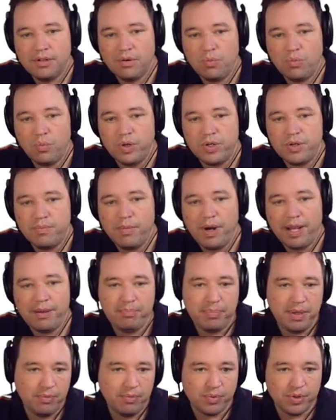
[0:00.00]
which might
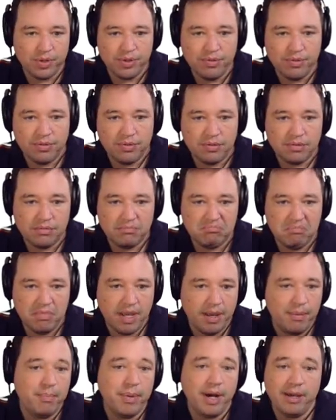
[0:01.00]
be root.
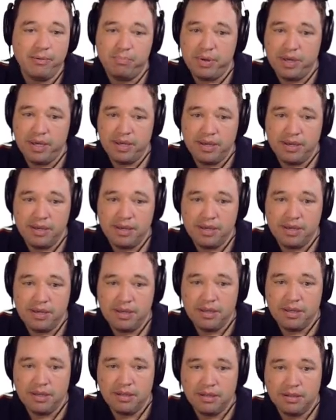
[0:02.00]
It might
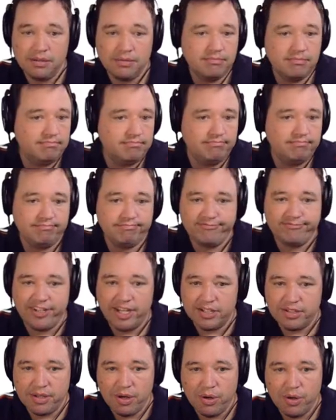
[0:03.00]
be
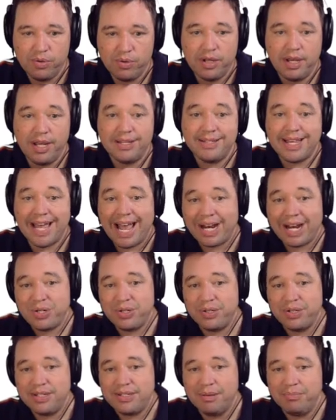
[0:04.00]
VS Code. It's
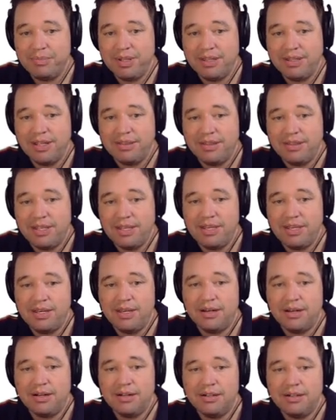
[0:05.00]
actually something that
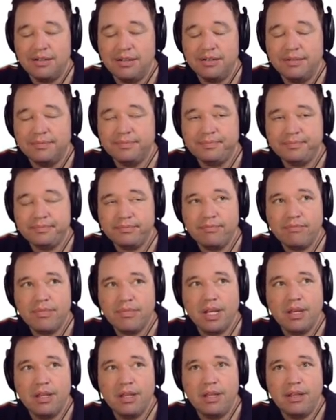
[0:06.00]
the
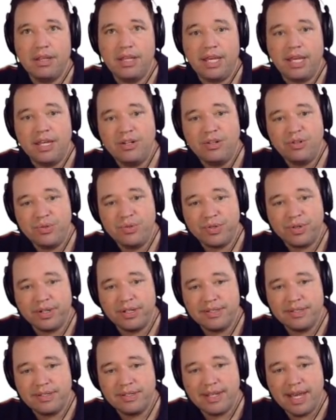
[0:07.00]
end user
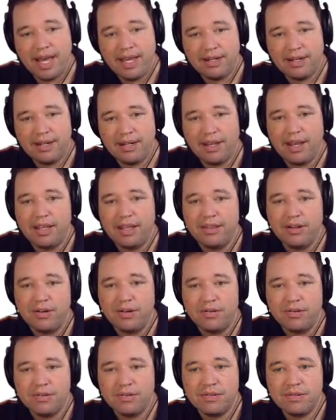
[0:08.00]
can set, and
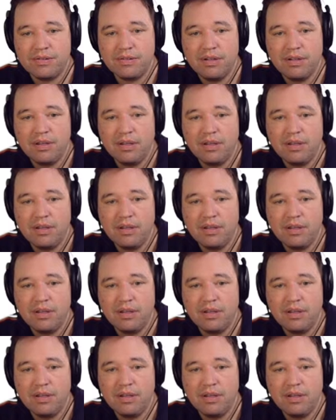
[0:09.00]
there's